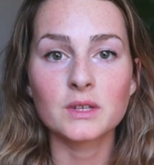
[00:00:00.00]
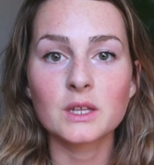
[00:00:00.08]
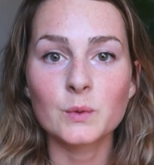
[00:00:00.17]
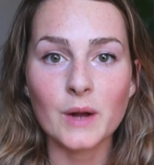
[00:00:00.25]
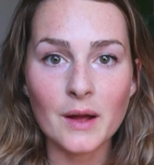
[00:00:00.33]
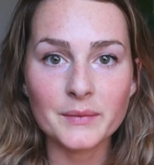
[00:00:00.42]

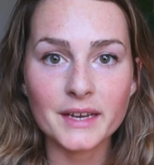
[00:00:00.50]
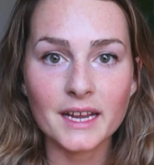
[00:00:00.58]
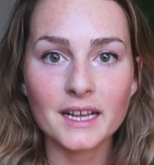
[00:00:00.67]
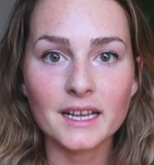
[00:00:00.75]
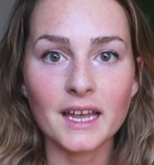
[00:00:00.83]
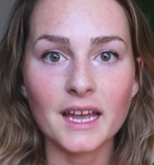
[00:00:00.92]
Really
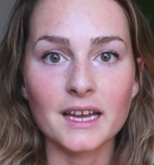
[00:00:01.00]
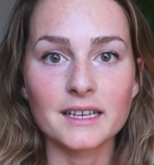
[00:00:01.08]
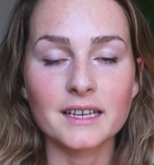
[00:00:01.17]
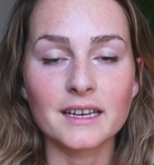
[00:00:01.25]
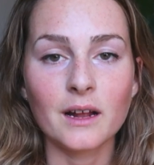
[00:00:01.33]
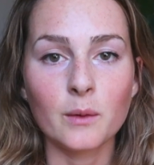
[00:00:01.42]
grounding
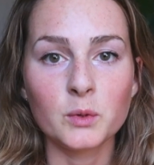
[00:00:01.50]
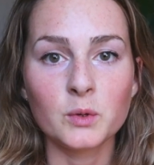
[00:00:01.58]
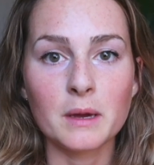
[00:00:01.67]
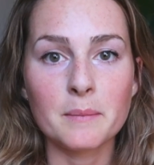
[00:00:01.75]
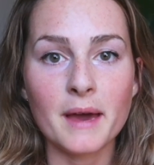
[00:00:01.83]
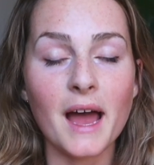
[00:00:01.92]
and can help you
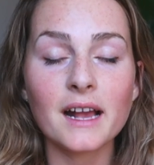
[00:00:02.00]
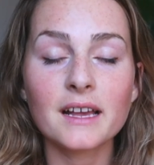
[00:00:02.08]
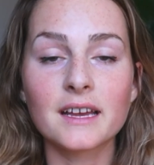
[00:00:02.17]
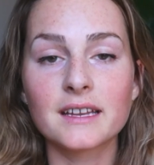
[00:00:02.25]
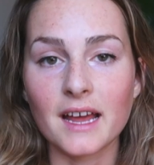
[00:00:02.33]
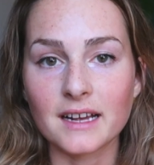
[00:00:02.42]
get
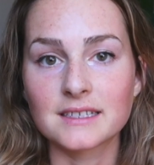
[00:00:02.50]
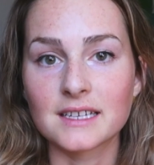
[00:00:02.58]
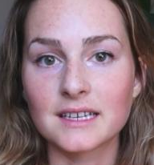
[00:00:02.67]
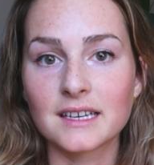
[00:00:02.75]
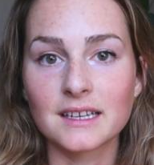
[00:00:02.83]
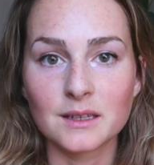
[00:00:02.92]
back
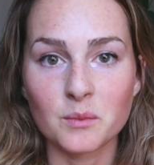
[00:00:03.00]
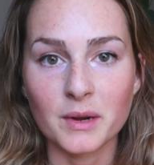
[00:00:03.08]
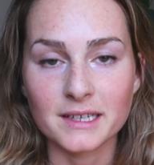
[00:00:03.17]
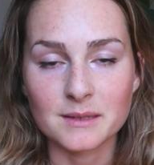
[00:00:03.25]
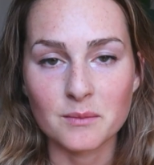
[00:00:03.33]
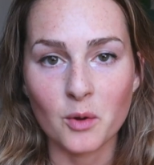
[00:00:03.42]
connected in the
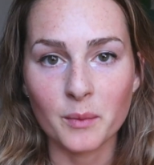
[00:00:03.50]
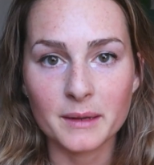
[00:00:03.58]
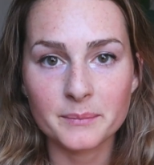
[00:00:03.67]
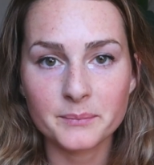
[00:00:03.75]
present moment.